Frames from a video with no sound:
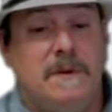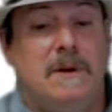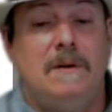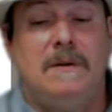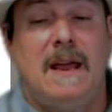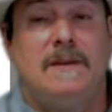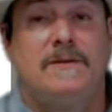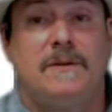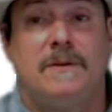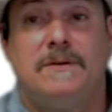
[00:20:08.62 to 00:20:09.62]
you know, and ask
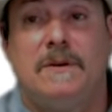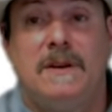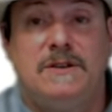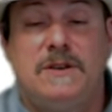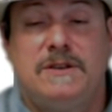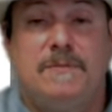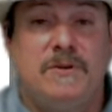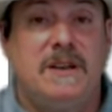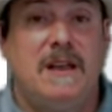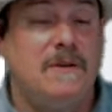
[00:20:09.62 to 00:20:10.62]
for donations to
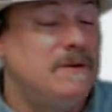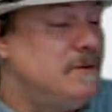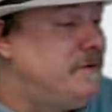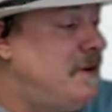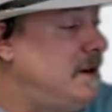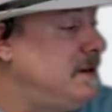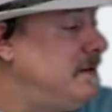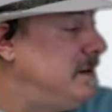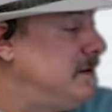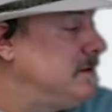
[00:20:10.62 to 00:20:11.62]
put together into a fund,
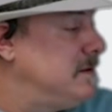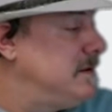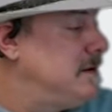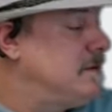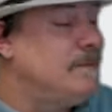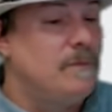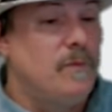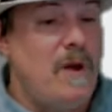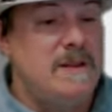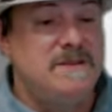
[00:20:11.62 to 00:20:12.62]
and then uh,
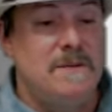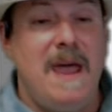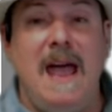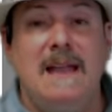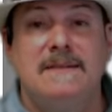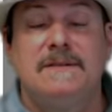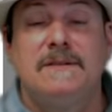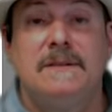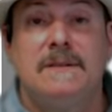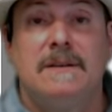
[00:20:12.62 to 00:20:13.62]
run some ads